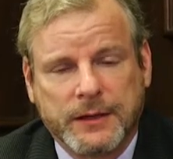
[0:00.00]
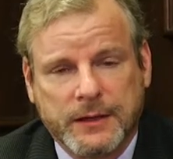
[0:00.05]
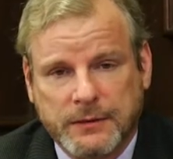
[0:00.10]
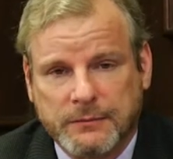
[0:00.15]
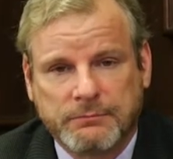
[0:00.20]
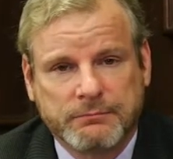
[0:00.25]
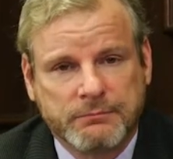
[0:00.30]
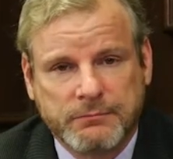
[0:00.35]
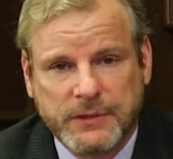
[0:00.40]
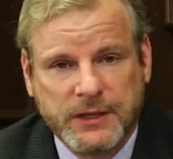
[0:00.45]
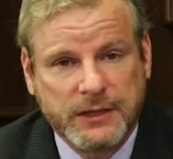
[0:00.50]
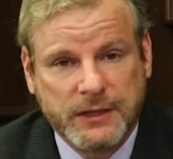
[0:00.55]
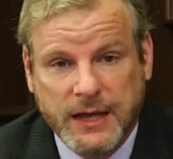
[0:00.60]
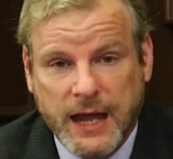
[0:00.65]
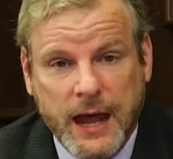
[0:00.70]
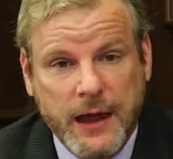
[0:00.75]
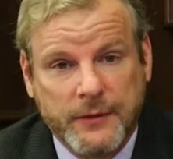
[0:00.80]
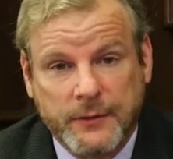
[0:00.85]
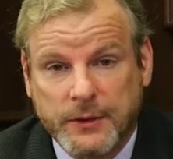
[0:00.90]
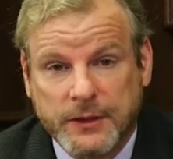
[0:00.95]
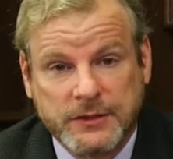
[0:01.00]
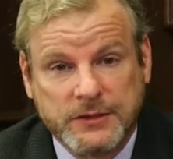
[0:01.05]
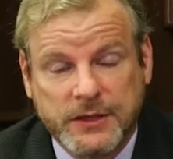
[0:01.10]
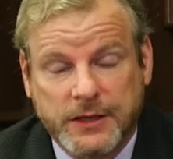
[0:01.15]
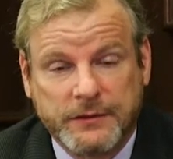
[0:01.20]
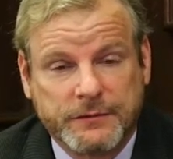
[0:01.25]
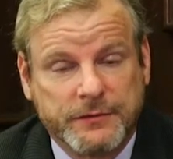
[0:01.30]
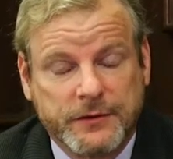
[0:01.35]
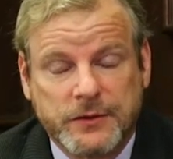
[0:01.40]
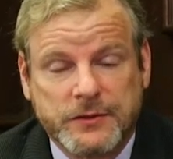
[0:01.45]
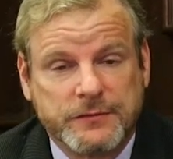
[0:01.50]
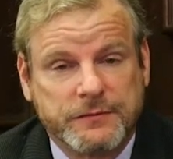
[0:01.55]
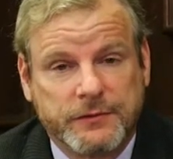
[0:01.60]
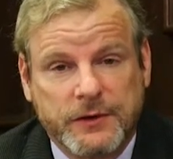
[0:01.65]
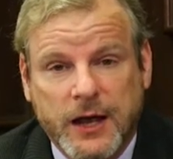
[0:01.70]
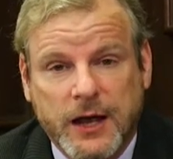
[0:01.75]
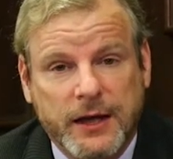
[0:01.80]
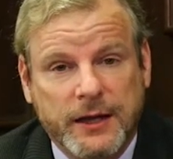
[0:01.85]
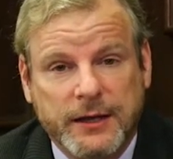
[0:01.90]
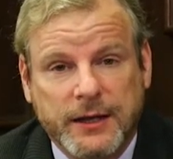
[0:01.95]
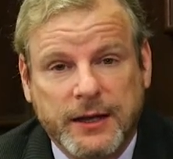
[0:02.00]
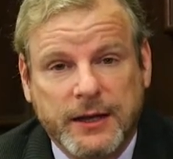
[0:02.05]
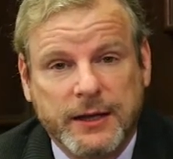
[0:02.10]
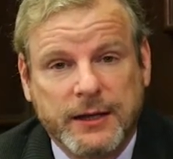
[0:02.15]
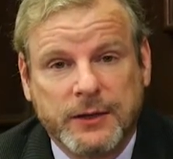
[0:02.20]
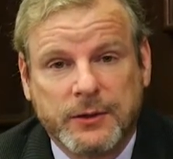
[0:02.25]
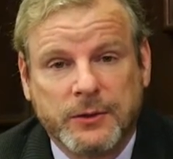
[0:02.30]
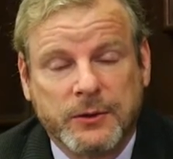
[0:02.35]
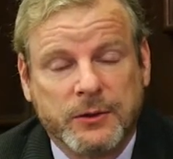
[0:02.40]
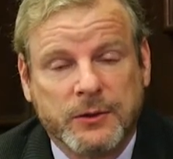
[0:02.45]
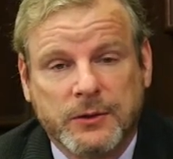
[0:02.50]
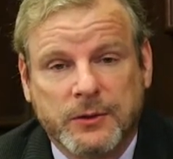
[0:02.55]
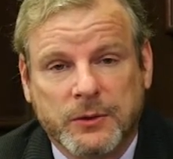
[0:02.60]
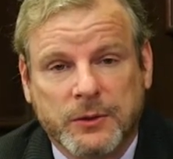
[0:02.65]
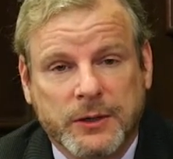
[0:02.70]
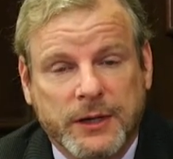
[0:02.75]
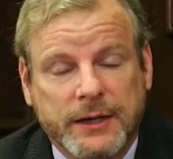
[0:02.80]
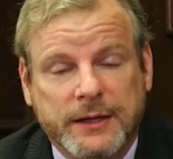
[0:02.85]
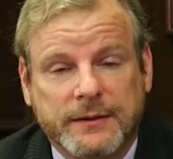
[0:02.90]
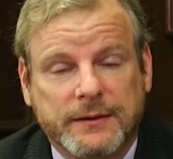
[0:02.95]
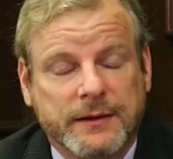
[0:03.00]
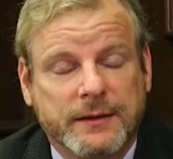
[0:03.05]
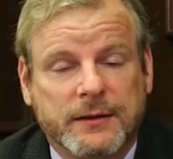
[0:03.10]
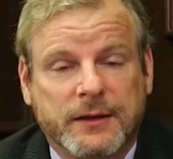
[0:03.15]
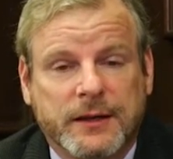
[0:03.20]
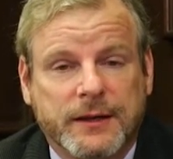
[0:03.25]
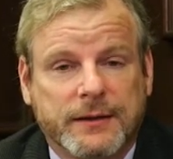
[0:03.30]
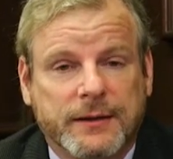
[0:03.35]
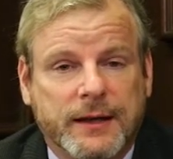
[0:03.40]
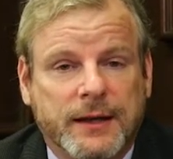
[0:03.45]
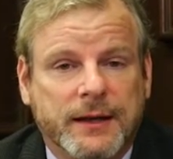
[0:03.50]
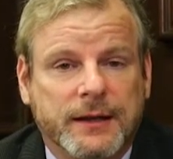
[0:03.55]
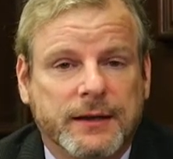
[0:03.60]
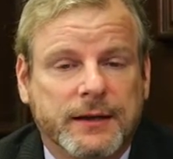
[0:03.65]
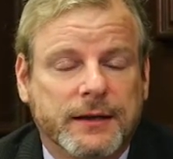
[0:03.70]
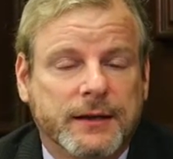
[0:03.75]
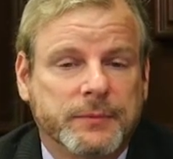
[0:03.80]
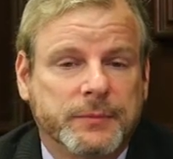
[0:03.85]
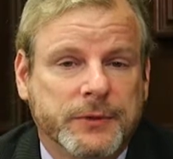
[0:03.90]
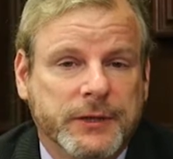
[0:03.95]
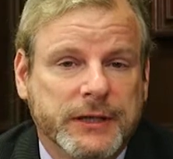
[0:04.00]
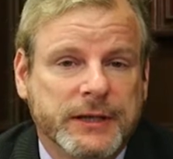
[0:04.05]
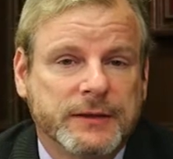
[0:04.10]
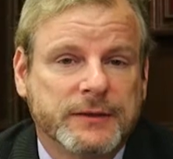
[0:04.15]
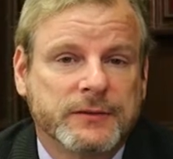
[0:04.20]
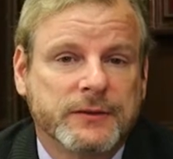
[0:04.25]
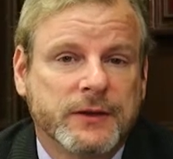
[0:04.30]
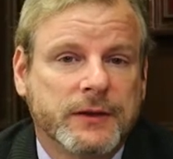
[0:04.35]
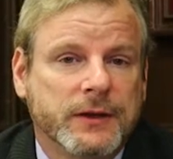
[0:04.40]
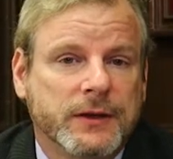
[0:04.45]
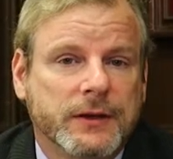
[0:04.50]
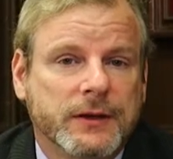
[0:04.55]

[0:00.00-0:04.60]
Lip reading: in gatherings like First Friday or anything like that, please.